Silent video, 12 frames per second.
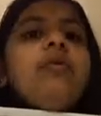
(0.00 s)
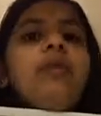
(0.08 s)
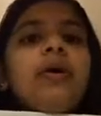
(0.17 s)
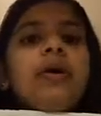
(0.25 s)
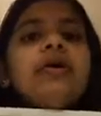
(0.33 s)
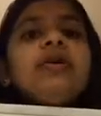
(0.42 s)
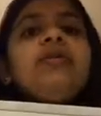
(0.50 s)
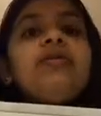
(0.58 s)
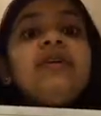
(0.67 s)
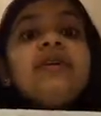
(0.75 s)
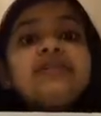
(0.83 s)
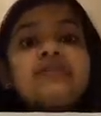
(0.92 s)
but
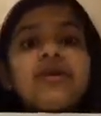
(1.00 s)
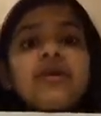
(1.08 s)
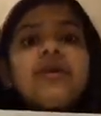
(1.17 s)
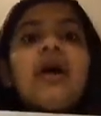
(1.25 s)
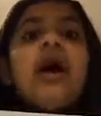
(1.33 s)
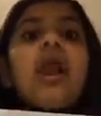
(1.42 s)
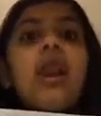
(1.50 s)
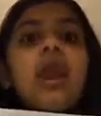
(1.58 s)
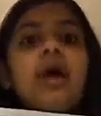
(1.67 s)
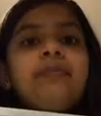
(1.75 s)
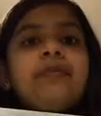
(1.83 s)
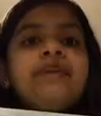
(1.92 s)
this word,
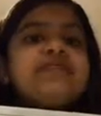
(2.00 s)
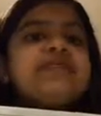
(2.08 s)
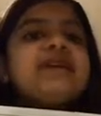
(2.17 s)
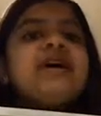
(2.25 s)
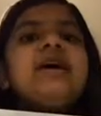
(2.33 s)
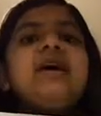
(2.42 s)
lápiz,